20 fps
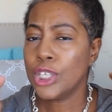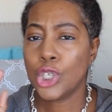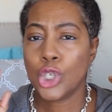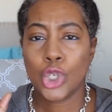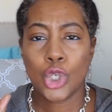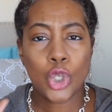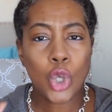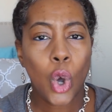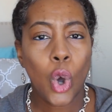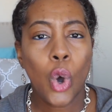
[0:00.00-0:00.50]

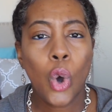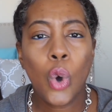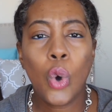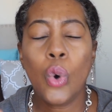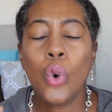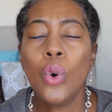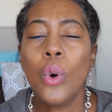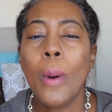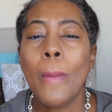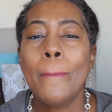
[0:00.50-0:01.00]

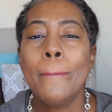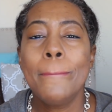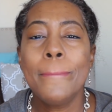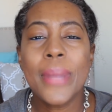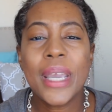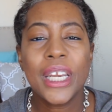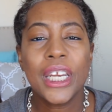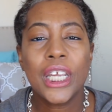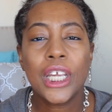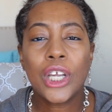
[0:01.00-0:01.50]
so
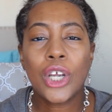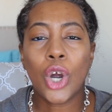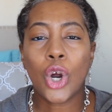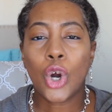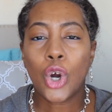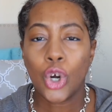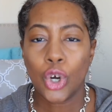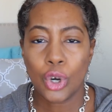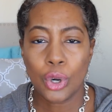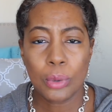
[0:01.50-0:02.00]
many
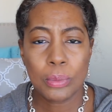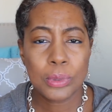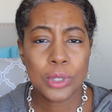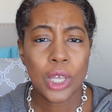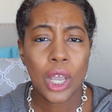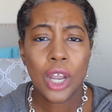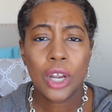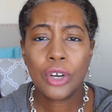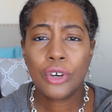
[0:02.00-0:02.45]
herbs.